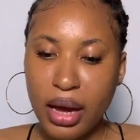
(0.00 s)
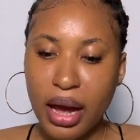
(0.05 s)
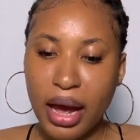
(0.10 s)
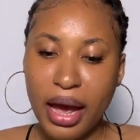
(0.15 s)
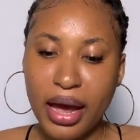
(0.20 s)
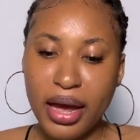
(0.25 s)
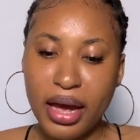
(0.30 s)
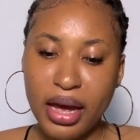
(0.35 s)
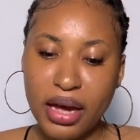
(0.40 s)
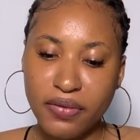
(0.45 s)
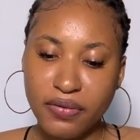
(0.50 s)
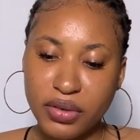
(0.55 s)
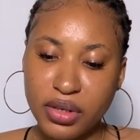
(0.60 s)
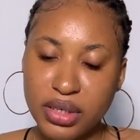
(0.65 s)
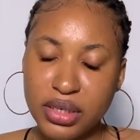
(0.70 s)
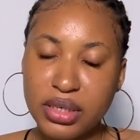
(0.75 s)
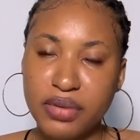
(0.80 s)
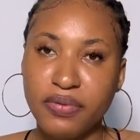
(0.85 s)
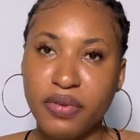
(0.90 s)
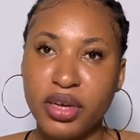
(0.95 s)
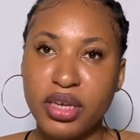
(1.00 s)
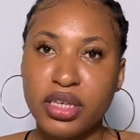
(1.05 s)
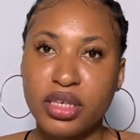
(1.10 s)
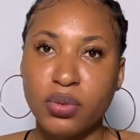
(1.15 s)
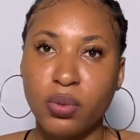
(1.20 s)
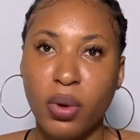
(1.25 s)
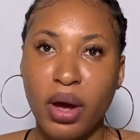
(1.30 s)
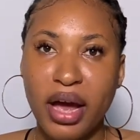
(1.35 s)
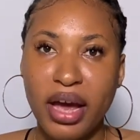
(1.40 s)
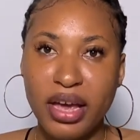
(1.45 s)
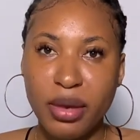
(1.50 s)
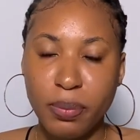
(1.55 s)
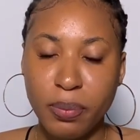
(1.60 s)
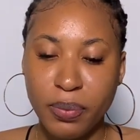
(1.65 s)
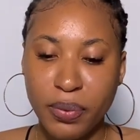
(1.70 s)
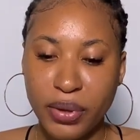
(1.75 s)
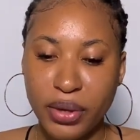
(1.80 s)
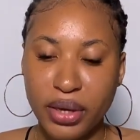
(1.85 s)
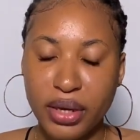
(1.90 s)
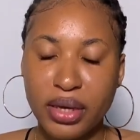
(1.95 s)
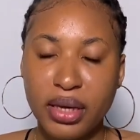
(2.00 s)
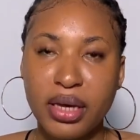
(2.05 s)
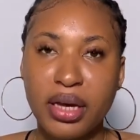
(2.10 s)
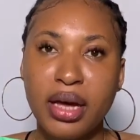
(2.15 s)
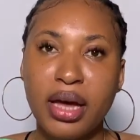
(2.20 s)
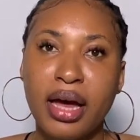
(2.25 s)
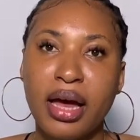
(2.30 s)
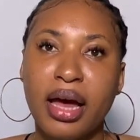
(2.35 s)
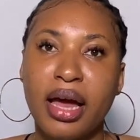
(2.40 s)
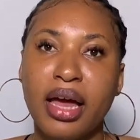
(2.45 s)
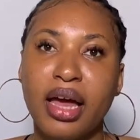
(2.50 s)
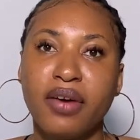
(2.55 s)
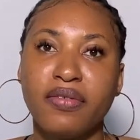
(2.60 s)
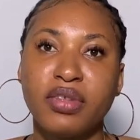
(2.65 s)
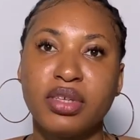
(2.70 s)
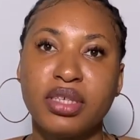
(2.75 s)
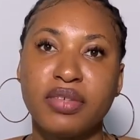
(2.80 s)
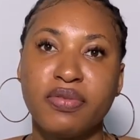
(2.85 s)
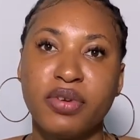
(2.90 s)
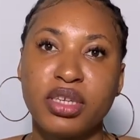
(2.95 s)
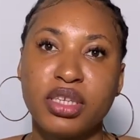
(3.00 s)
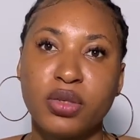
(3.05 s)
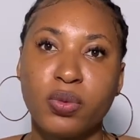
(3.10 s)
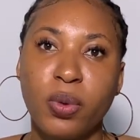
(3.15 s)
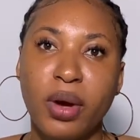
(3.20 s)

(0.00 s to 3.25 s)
i have this face wipe i have this face